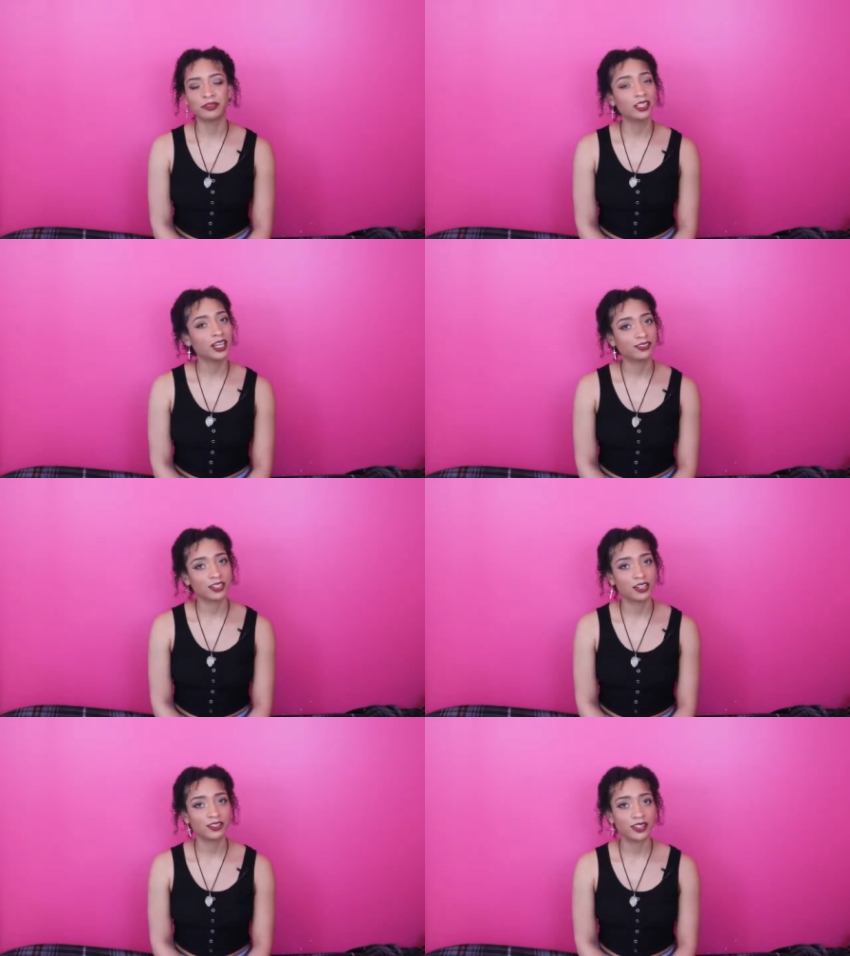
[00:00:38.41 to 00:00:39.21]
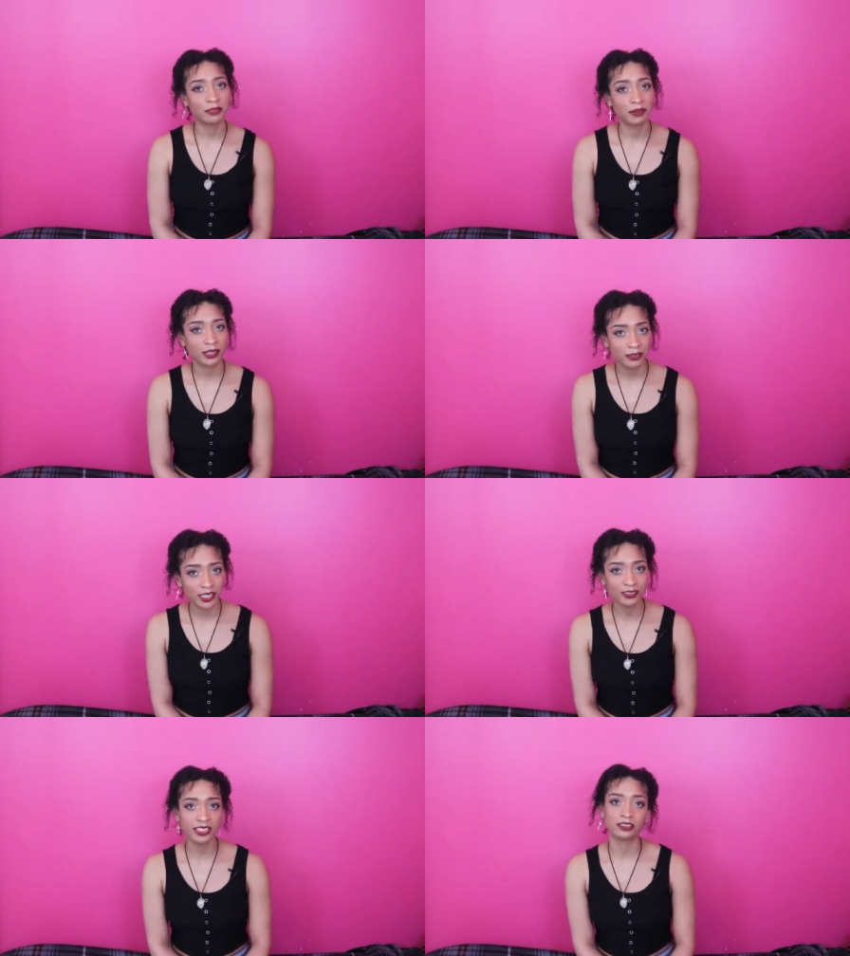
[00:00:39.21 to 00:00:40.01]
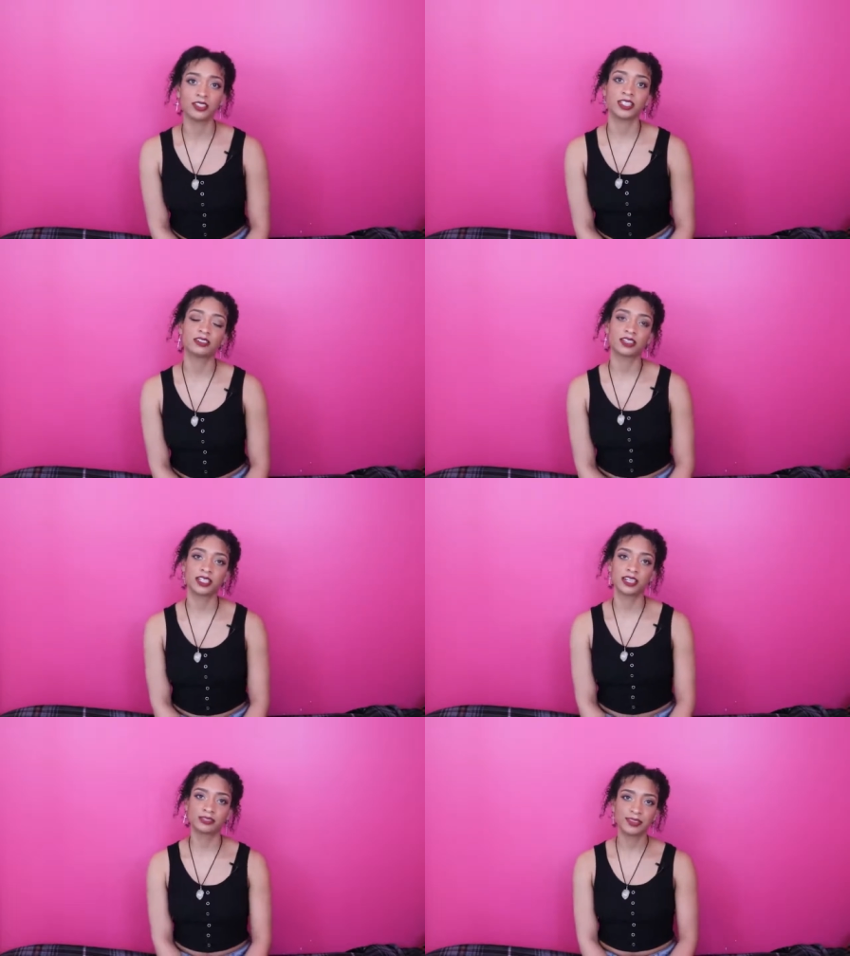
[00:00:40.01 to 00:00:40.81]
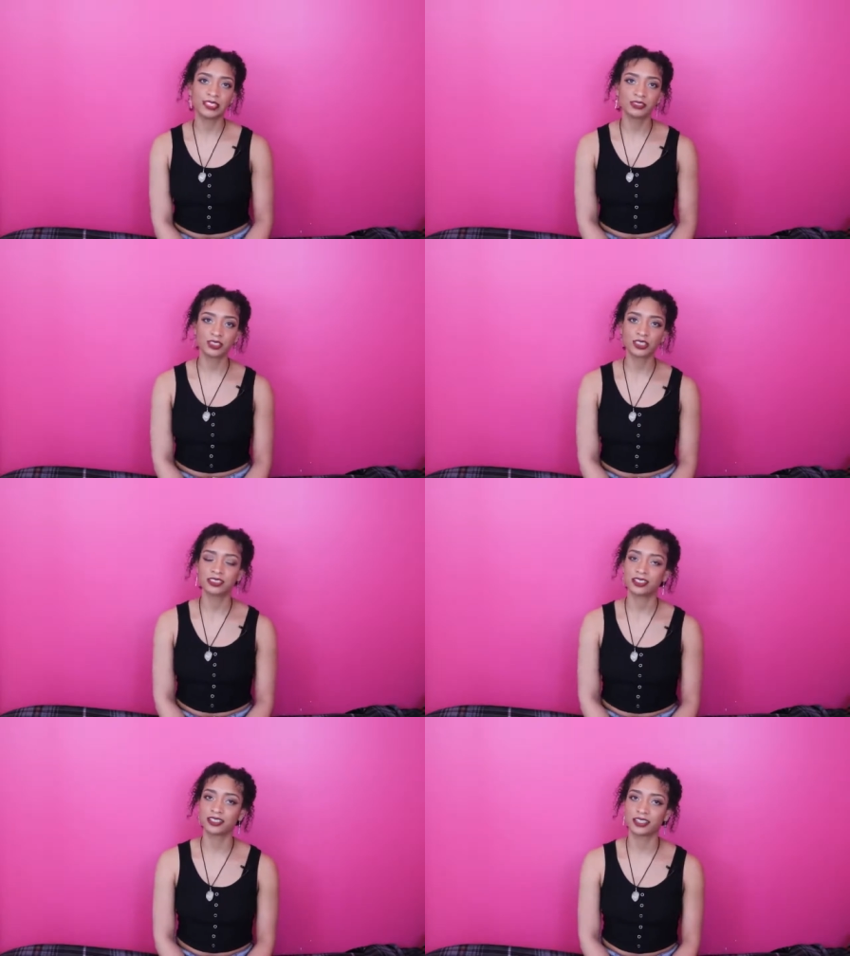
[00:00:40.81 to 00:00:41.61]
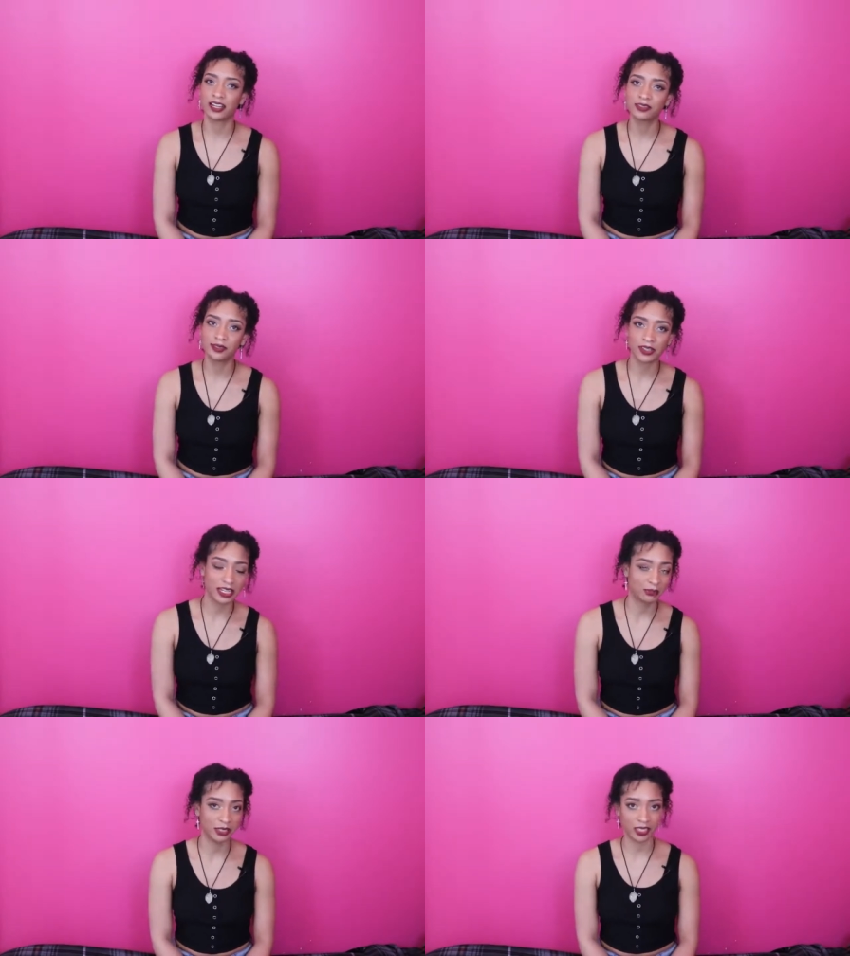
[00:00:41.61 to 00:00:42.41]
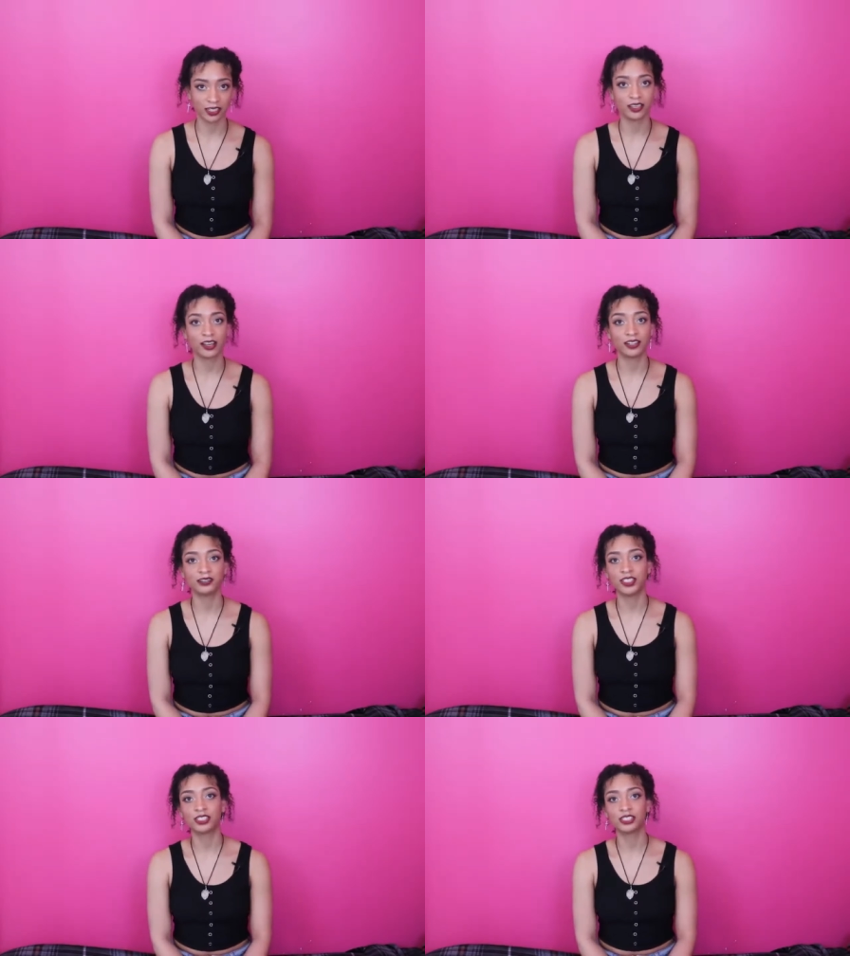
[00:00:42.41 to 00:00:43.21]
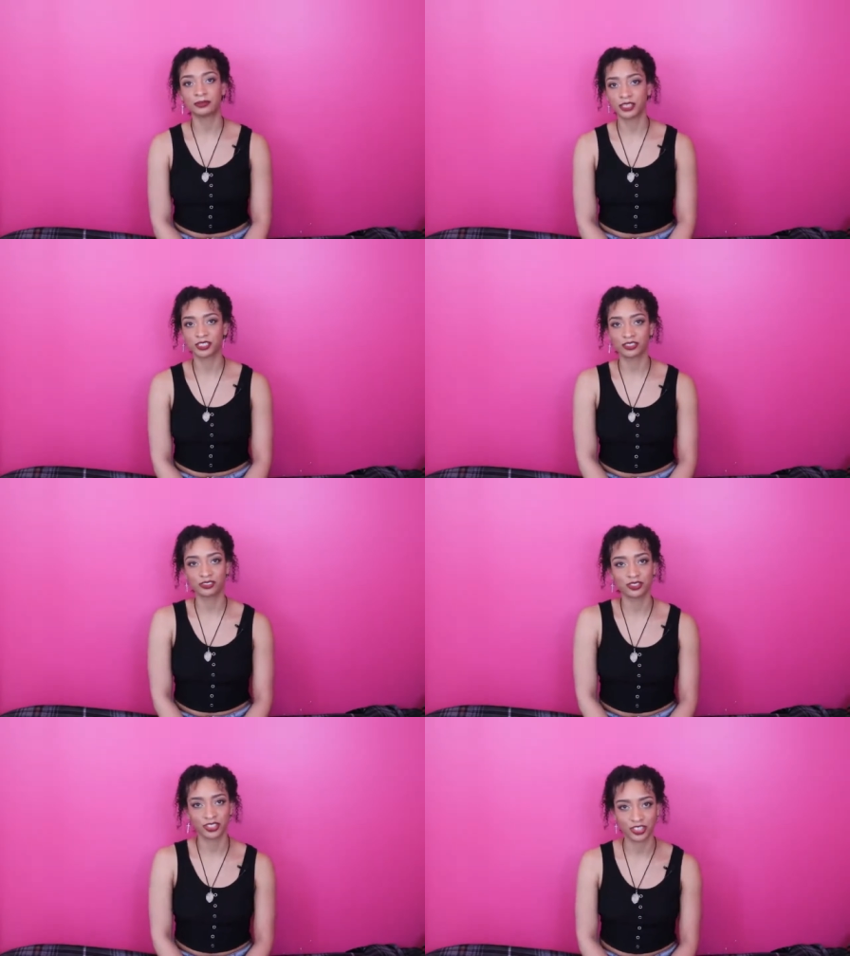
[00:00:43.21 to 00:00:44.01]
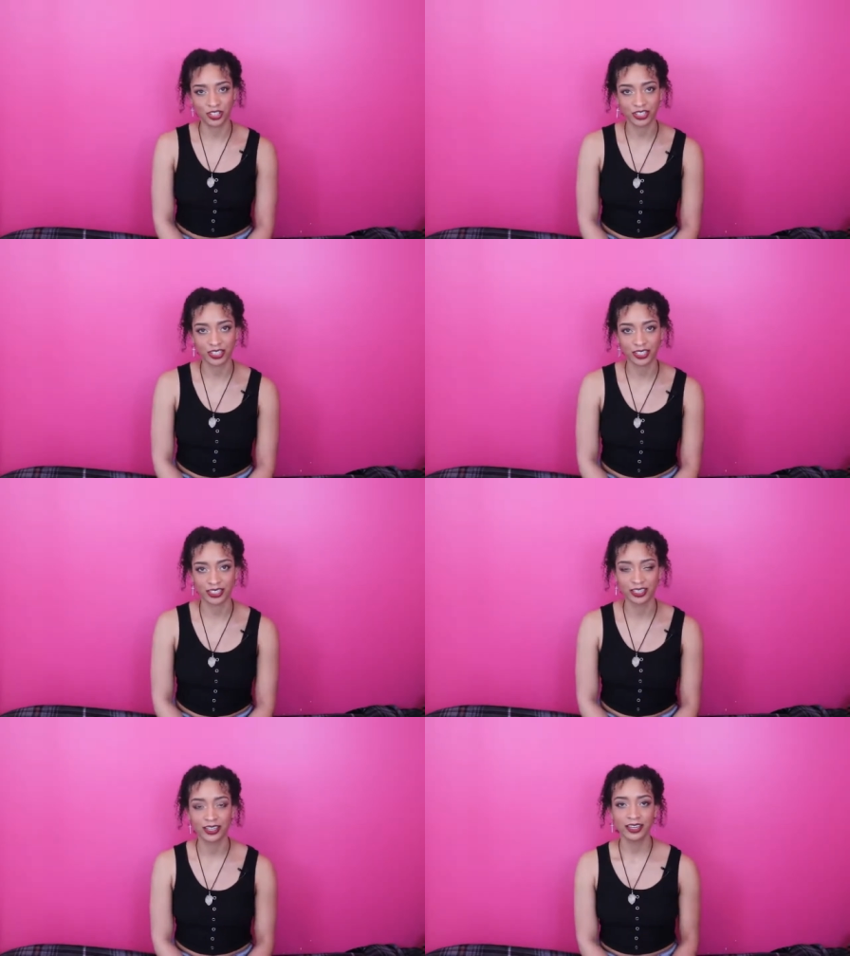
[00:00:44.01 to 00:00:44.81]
we left off in my previous video regarding resources that are helpful at the beginning of your spiritual journey.